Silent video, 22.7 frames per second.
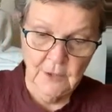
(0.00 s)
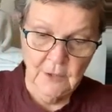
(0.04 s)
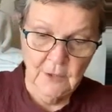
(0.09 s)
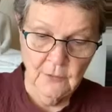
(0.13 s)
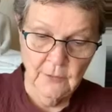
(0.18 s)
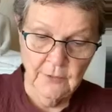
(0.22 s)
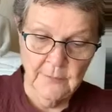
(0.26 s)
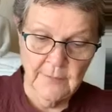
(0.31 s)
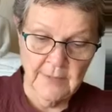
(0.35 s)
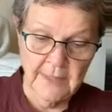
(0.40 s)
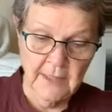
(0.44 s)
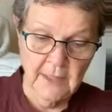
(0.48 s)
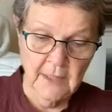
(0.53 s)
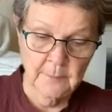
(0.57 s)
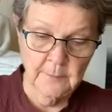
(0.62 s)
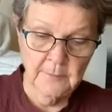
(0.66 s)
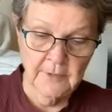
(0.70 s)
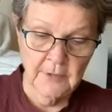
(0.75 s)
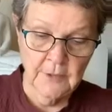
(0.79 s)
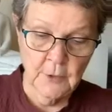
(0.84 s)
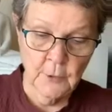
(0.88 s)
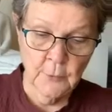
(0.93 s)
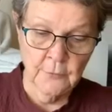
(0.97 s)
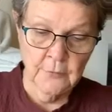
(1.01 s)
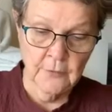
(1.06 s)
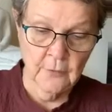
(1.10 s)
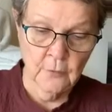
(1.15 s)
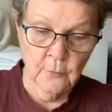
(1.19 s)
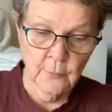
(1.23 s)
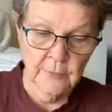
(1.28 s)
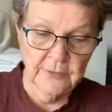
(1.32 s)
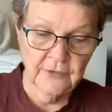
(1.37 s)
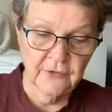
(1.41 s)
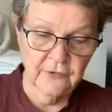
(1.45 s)
When we come to know the
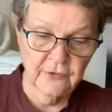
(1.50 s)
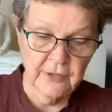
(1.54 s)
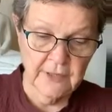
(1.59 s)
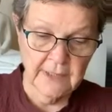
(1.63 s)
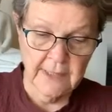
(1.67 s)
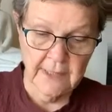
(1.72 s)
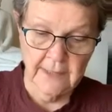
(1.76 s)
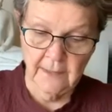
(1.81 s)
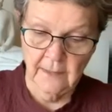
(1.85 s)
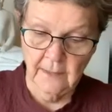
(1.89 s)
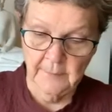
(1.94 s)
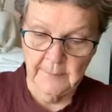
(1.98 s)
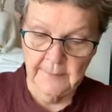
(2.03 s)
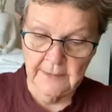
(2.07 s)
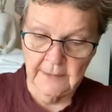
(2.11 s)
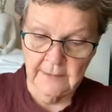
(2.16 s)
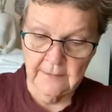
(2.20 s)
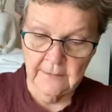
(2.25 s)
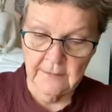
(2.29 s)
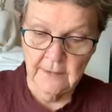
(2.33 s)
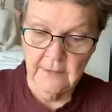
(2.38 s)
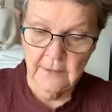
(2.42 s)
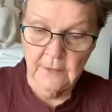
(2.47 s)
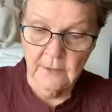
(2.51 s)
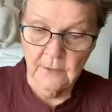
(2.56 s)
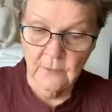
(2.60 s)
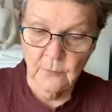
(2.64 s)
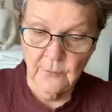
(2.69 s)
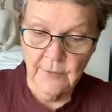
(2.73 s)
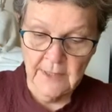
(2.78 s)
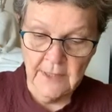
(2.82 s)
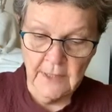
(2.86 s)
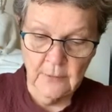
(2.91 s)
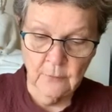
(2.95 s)
quenching element,
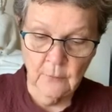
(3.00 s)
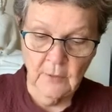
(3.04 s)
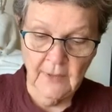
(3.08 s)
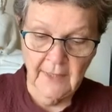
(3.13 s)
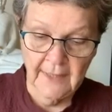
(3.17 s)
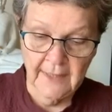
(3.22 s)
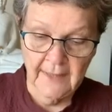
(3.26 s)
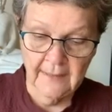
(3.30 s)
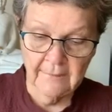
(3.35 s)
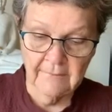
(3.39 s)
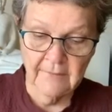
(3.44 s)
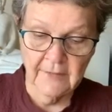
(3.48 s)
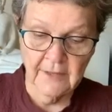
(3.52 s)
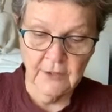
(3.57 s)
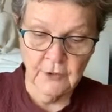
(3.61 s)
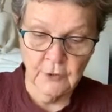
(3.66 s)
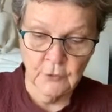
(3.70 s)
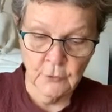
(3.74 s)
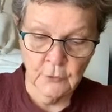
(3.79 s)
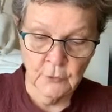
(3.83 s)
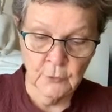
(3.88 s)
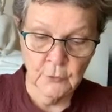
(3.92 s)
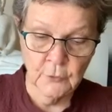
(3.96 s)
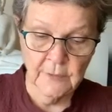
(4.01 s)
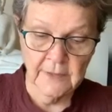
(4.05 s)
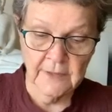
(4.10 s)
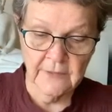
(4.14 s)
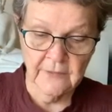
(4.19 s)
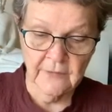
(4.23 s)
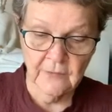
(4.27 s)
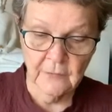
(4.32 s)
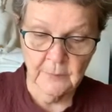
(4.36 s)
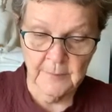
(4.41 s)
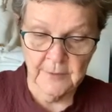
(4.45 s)
we will have a new
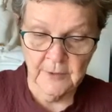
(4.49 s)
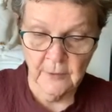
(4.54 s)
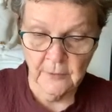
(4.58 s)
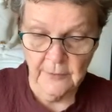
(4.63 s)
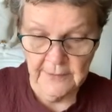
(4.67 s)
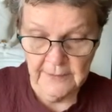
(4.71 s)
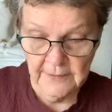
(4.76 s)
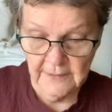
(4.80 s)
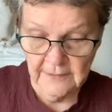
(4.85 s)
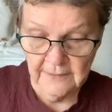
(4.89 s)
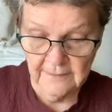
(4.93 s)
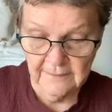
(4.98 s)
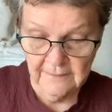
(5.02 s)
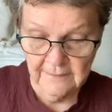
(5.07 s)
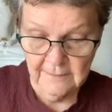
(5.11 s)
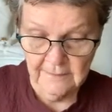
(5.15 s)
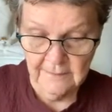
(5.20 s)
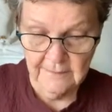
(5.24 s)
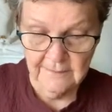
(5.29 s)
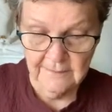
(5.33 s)
experience,